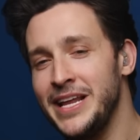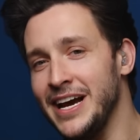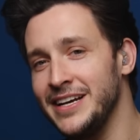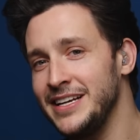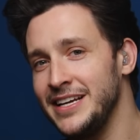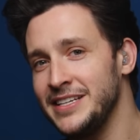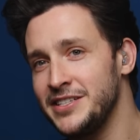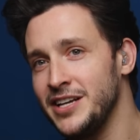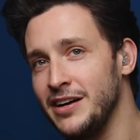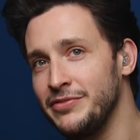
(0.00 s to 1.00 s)
but yeah, it,
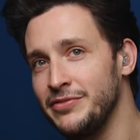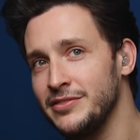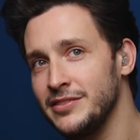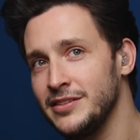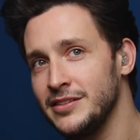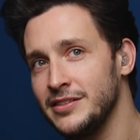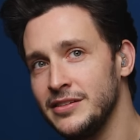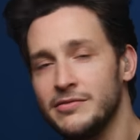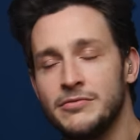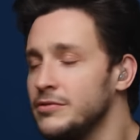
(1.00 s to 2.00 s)
it's tough.
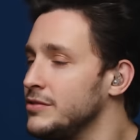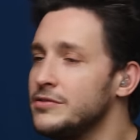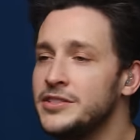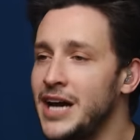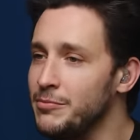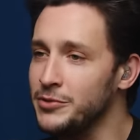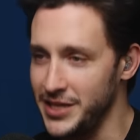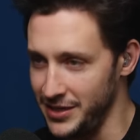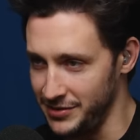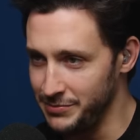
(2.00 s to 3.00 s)
Time will
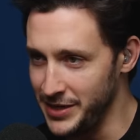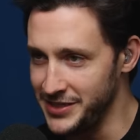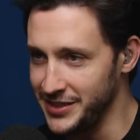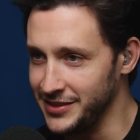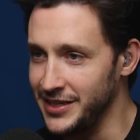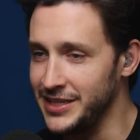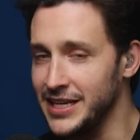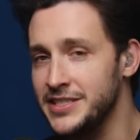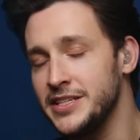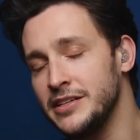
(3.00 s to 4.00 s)
tell, basically, okay. in
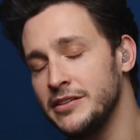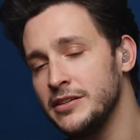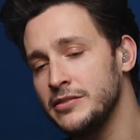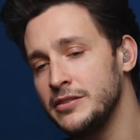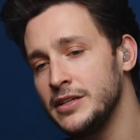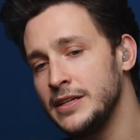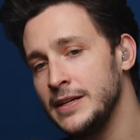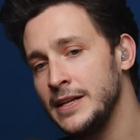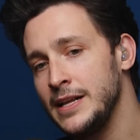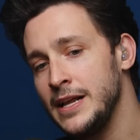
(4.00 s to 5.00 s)
that scenario. That's
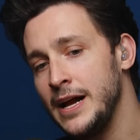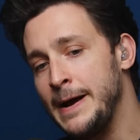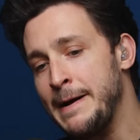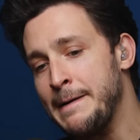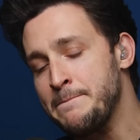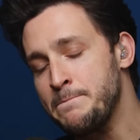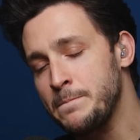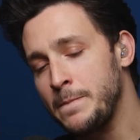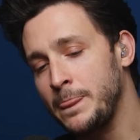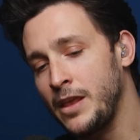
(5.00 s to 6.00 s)
interesting. Um,
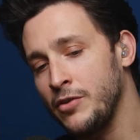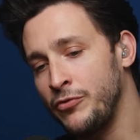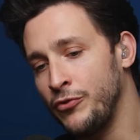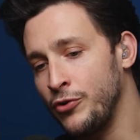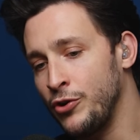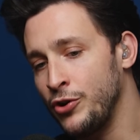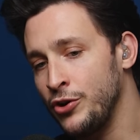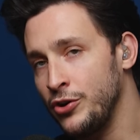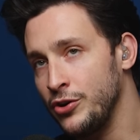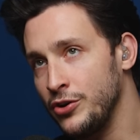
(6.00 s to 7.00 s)

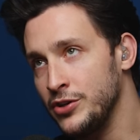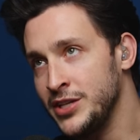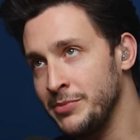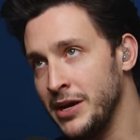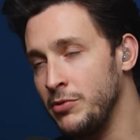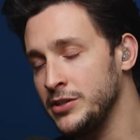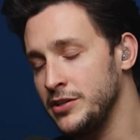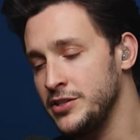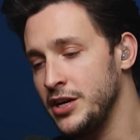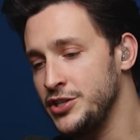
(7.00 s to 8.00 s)
for something I
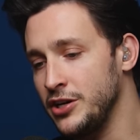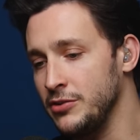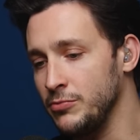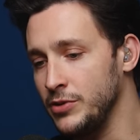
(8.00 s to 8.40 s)
wanted to touch on